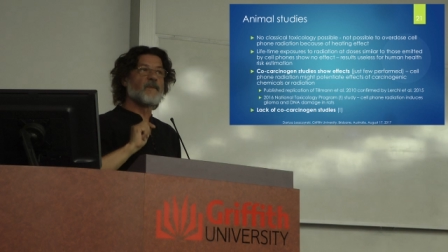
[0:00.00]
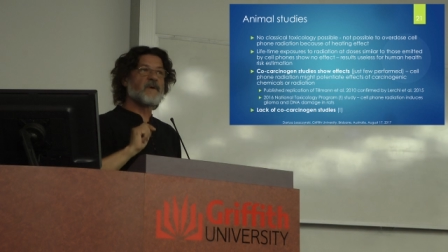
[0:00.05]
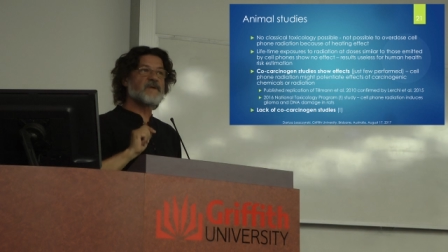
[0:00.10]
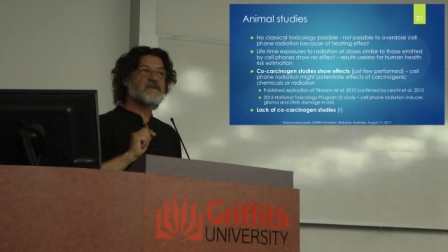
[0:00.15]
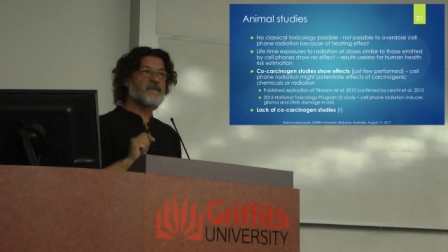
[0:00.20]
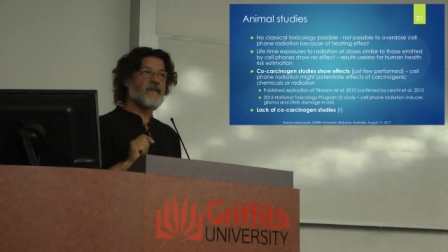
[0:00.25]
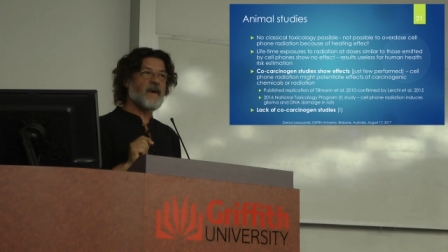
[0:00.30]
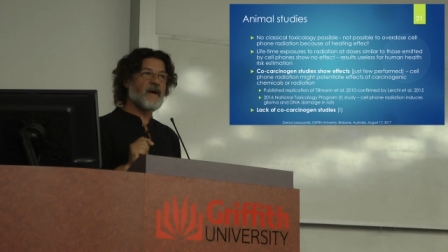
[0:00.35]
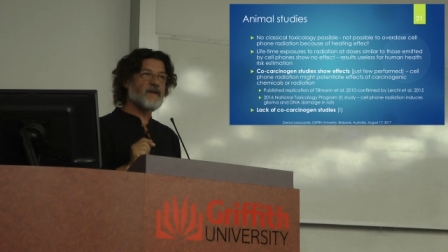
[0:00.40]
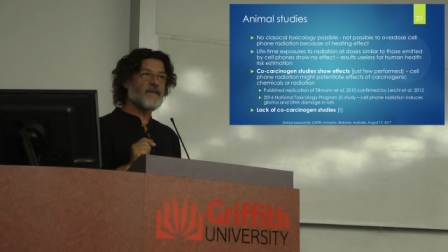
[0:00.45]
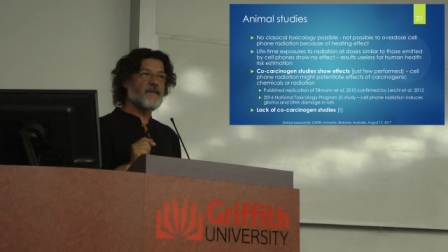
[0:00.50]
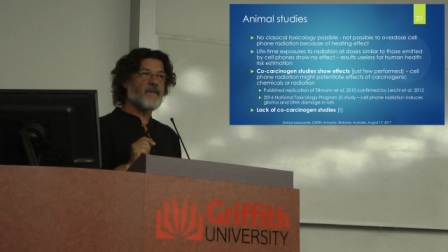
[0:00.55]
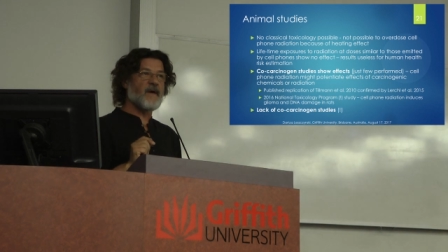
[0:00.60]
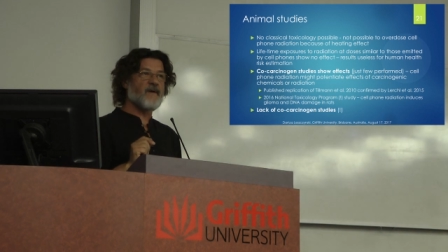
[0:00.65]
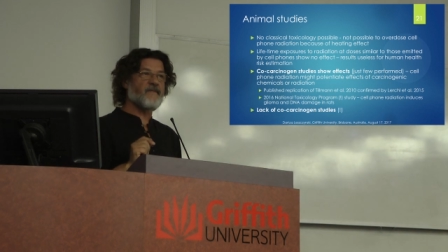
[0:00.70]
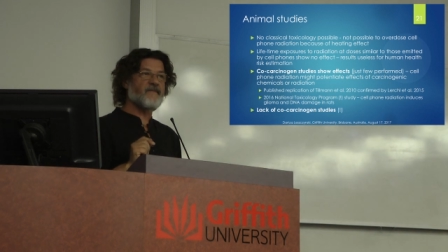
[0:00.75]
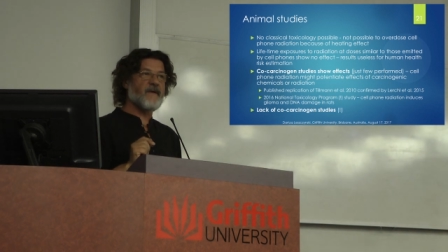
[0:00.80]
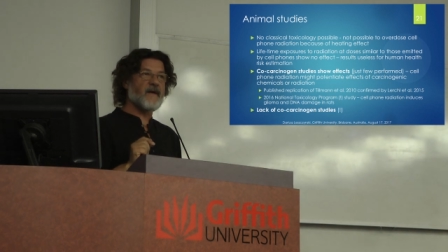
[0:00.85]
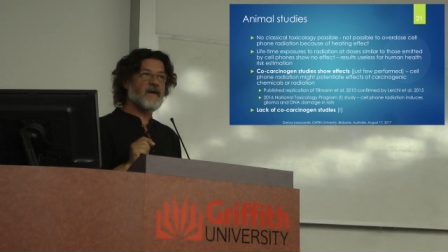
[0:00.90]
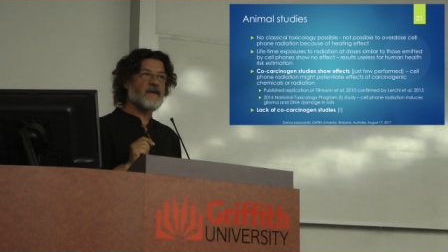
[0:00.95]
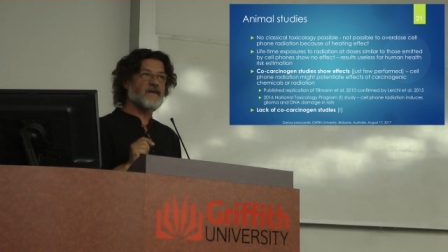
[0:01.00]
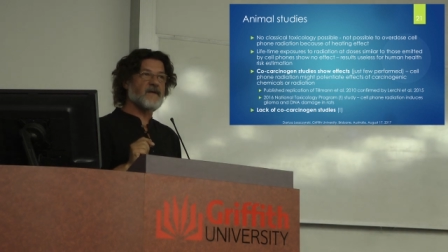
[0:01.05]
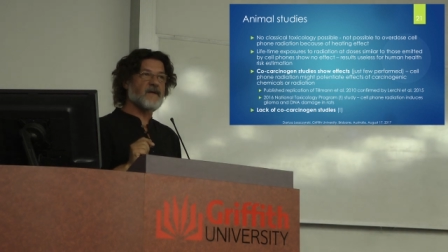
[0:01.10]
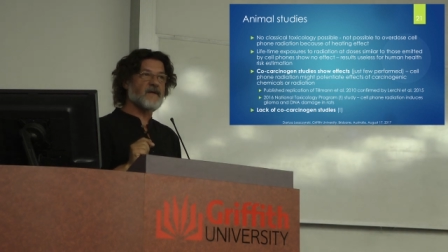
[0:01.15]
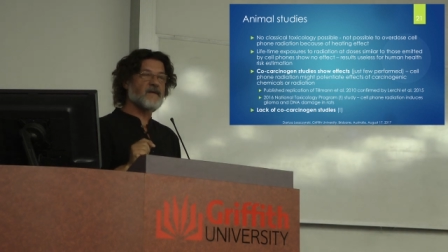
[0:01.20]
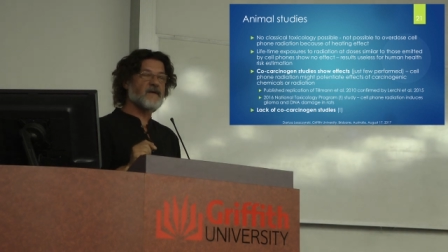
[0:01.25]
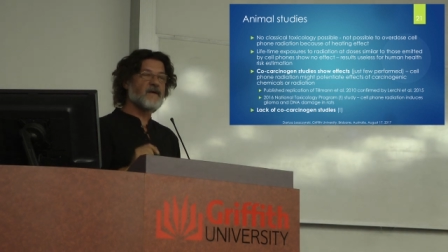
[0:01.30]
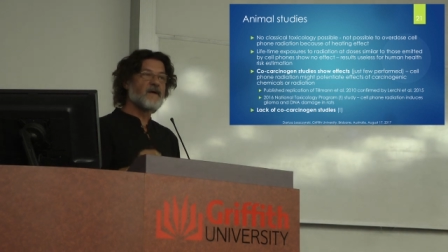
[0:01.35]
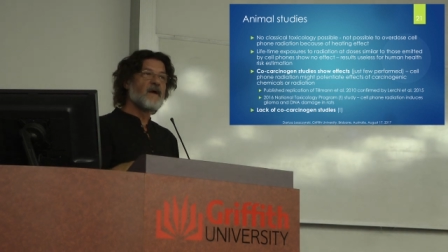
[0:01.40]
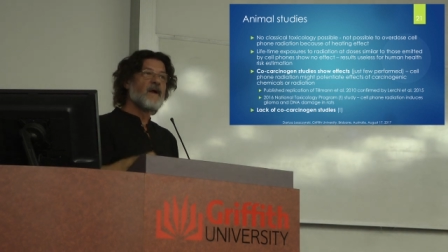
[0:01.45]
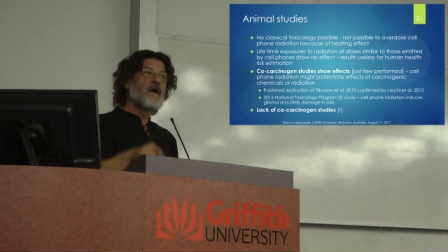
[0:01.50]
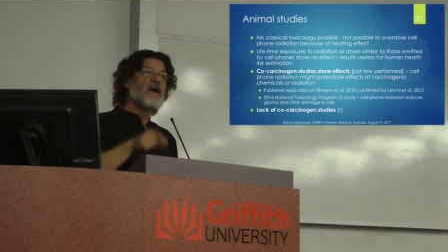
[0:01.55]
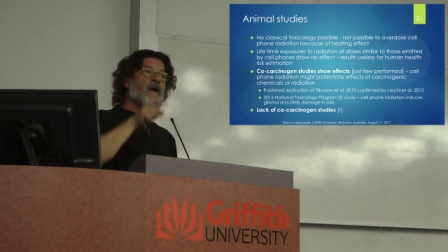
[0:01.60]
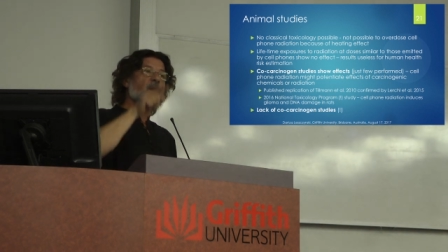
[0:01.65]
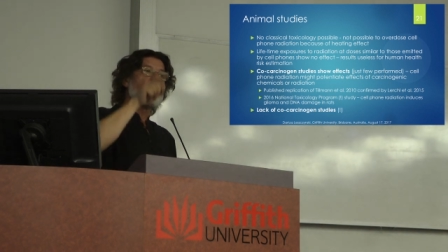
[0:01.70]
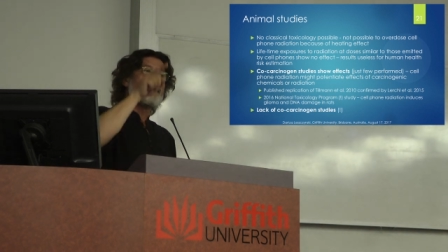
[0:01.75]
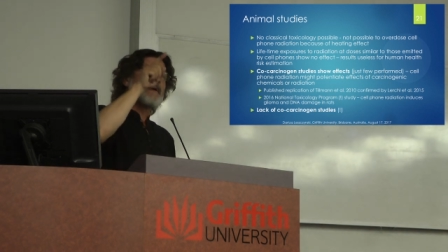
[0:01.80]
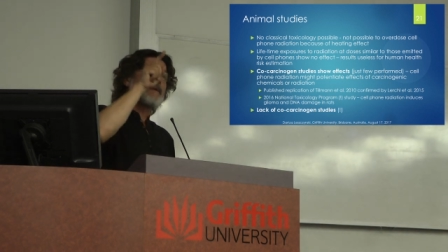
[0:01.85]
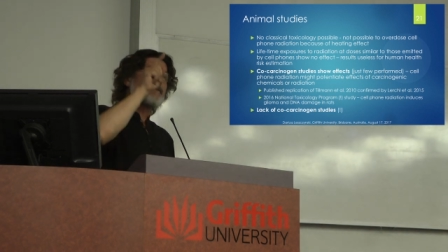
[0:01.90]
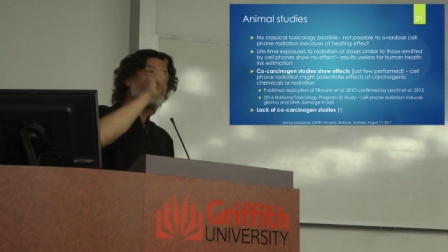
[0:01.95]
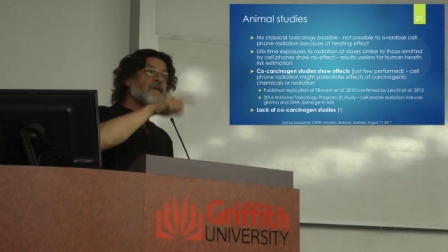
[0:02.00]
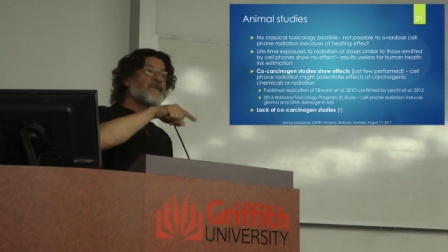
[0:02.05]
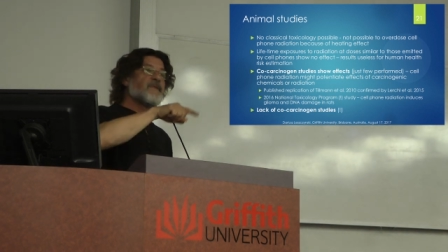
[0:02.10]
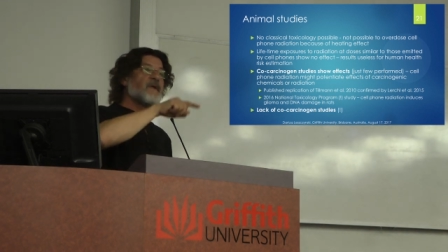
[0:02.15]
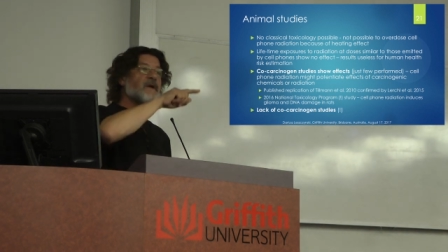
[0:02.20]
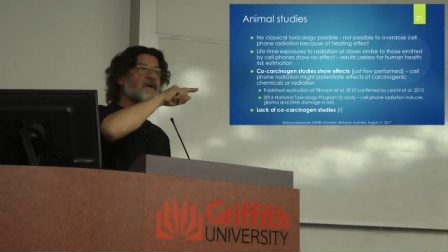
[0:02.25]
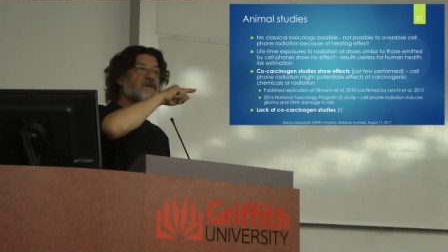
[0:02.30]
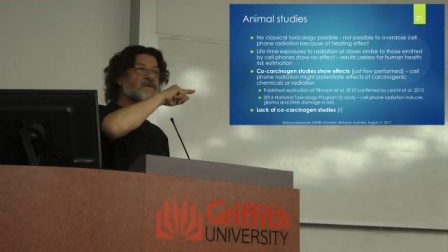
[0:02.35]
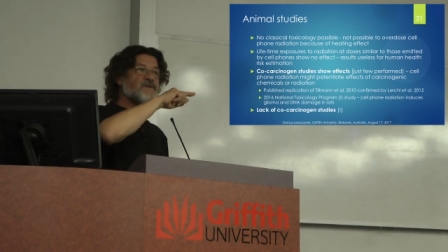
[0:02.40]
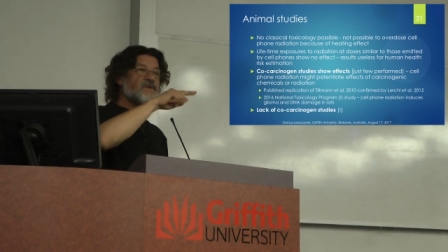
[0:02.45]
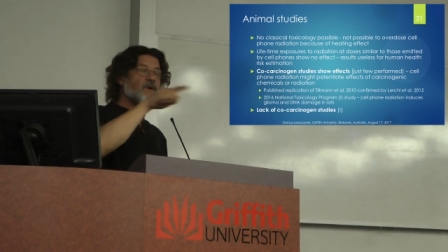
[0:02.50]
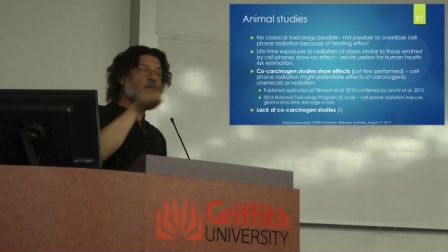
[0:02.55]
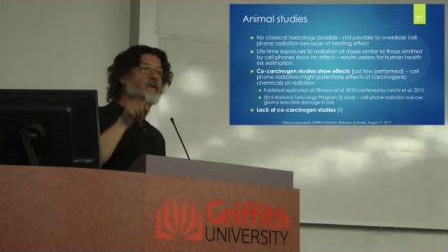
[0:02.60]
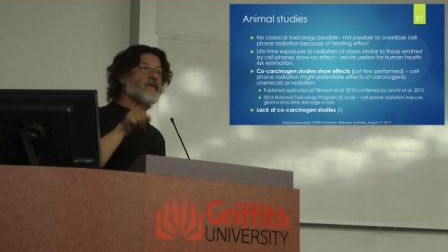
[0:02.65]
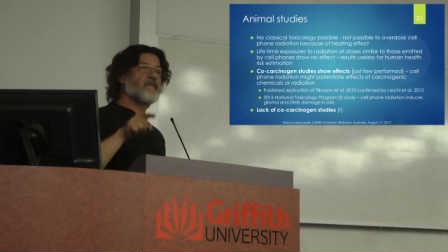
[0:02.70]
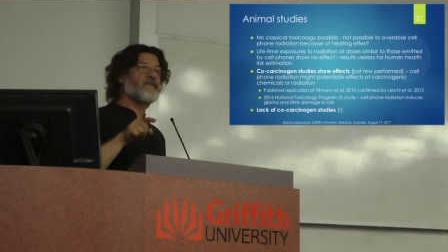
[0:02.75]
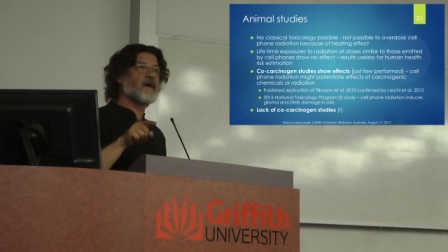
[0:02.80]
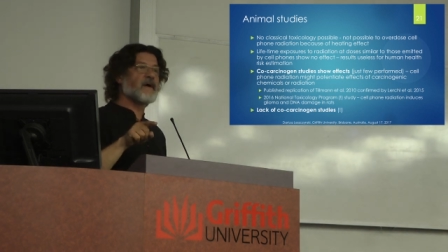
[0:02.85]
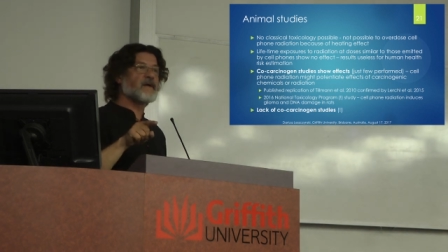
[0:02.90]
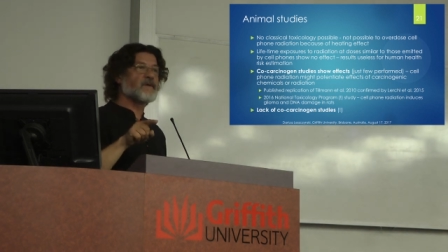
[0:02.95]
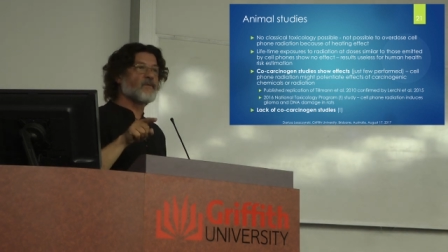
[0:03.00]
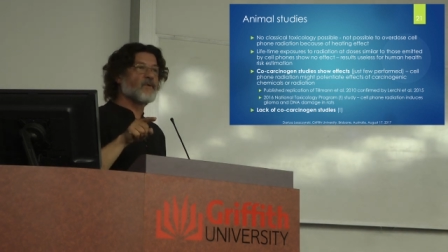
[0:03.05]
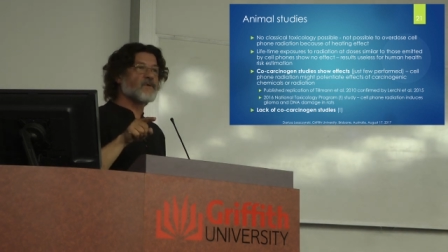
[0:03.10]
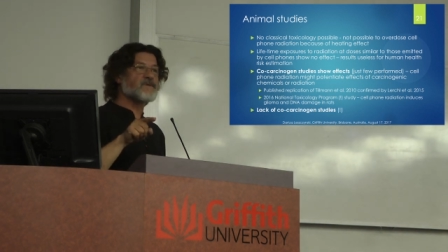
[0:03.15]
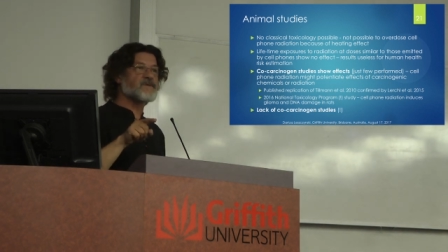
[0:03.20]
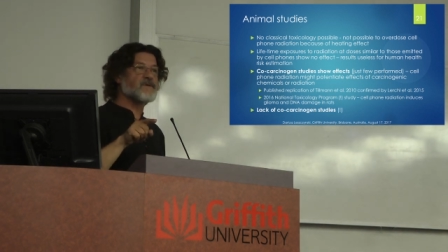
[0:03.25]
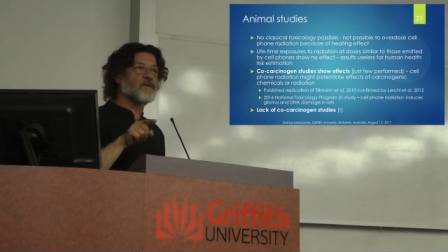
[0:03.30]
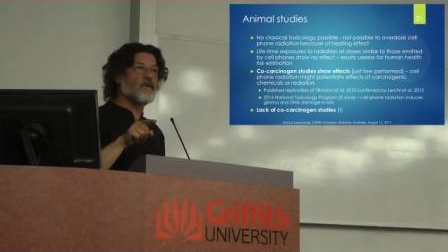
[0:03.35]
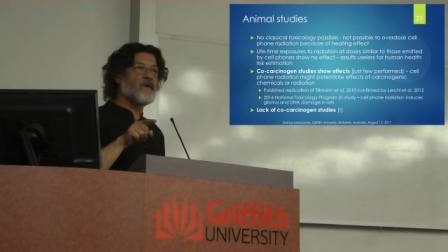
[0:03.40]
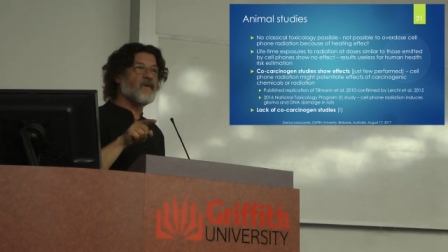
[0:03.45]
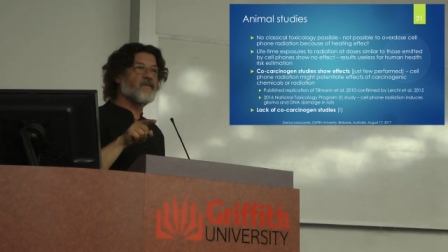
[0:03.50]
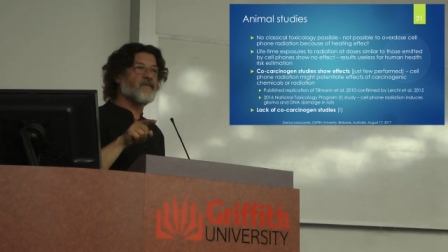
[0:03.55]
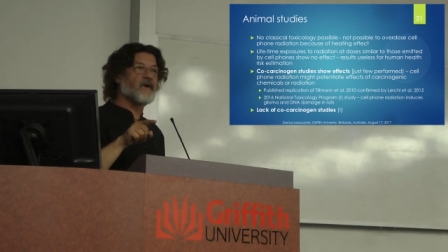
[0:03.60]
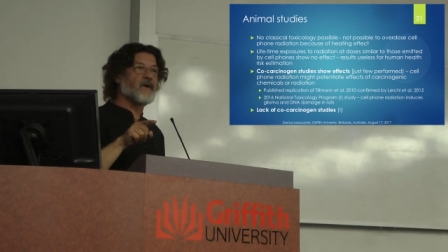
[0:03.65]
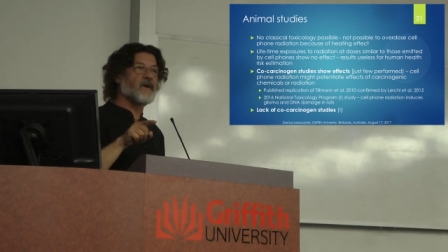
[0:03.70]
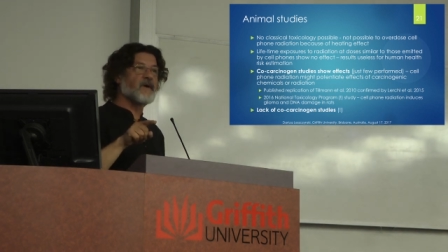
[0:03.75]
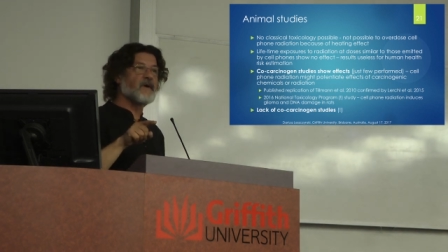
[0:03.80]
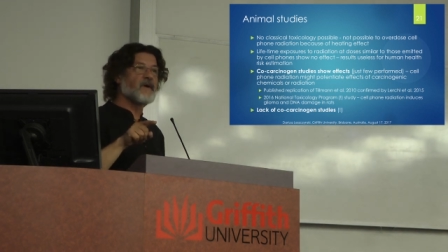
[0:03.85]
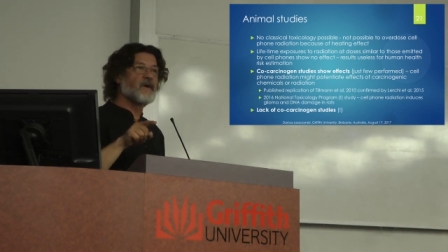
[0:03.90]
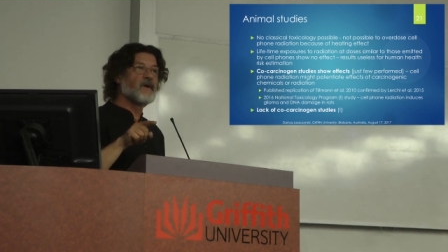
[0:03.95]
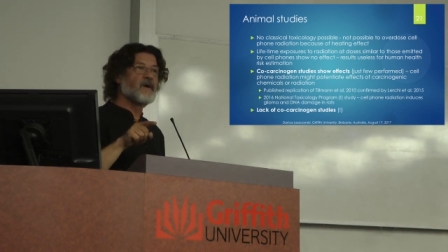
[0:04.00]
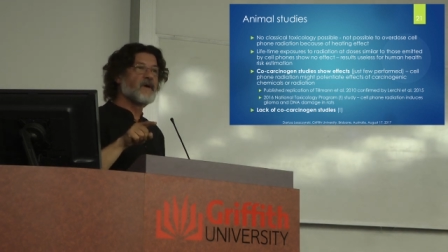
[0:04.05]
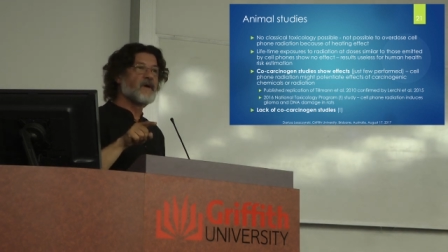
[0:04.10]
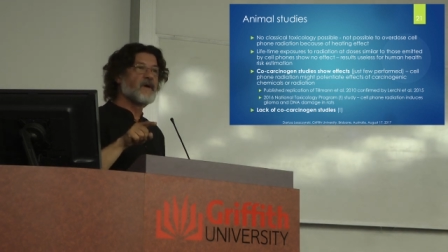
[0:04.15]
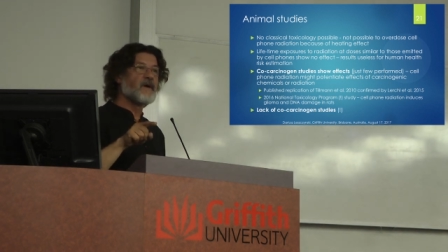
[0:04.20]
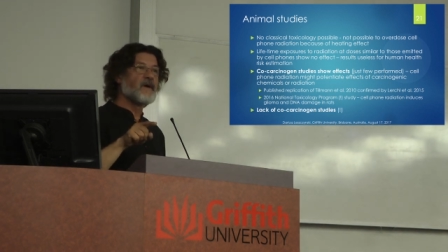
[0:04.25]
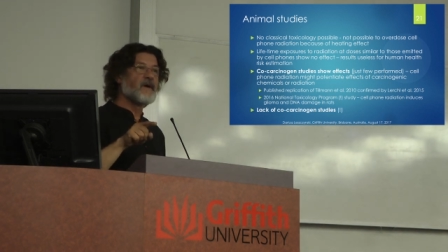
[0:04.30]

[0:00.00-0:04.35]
humans might be affected. But when there is no effect whatsoever,